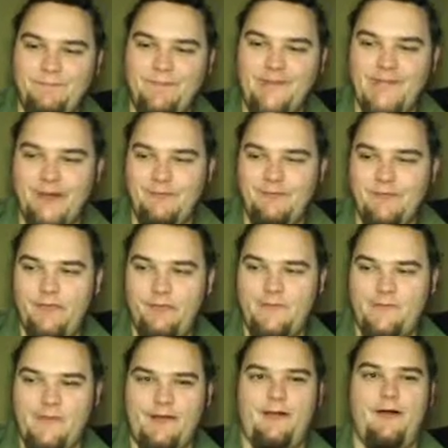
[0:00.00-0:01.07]

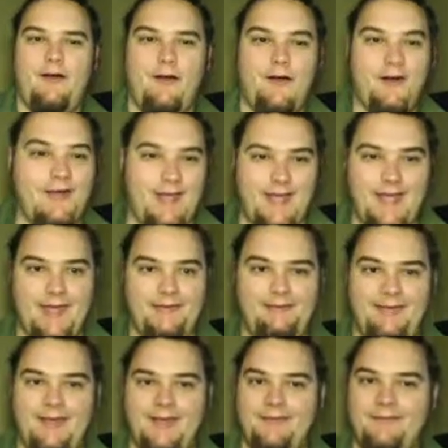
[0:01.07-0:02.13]
Thor take a hard
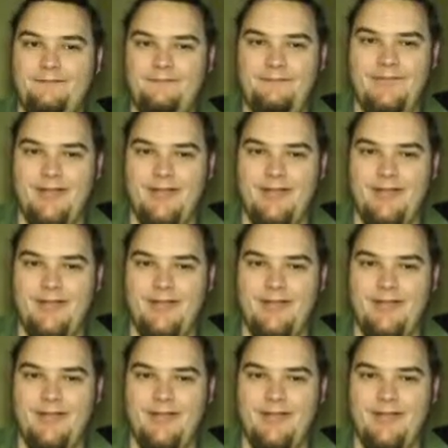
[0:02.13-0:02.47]
hit, like,